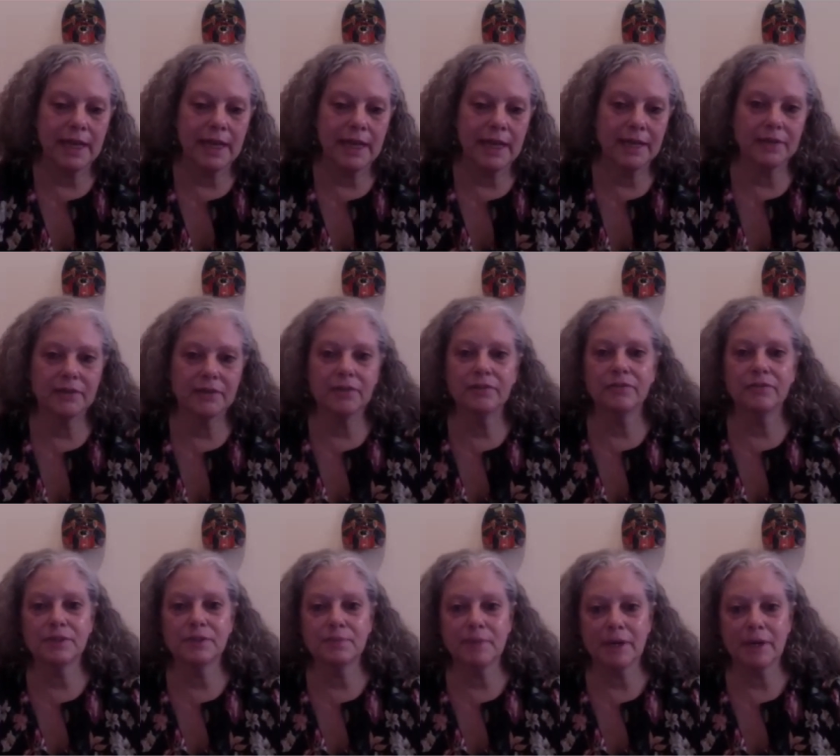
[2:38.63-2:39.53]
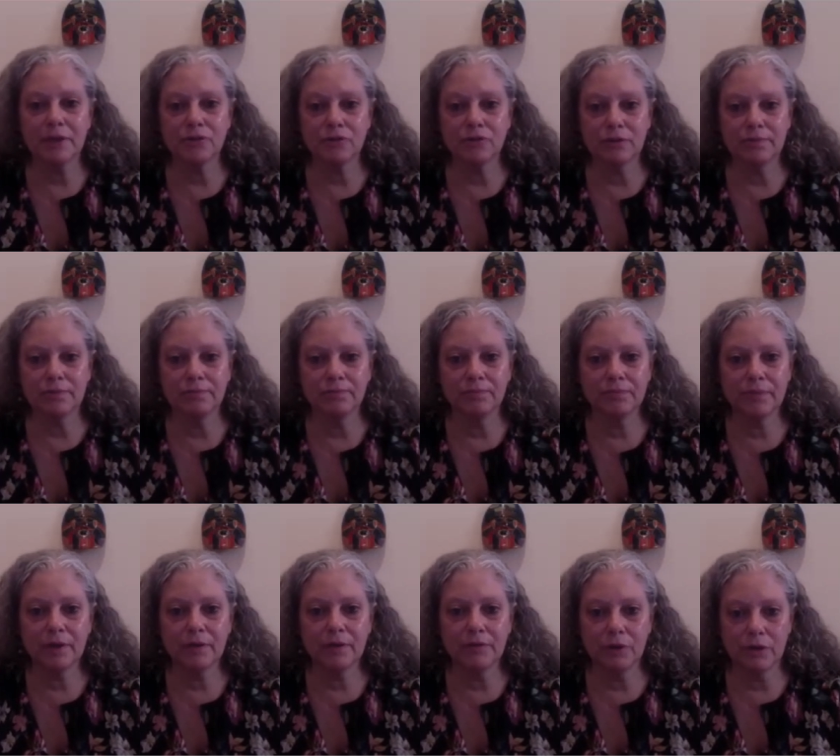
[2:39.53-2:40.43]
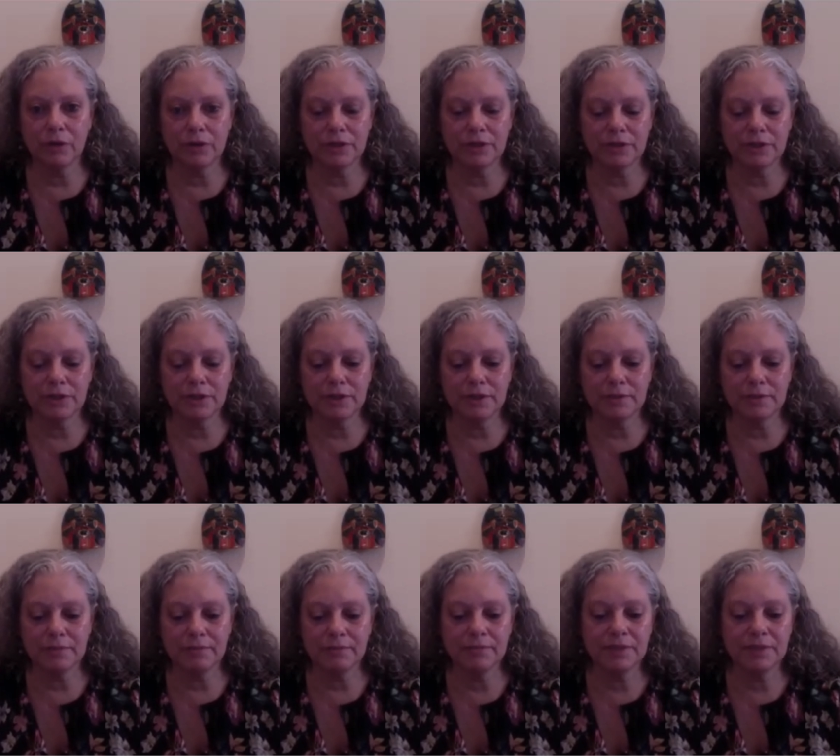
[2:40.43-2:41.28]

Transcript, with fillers: end of the spectrum of narcissism,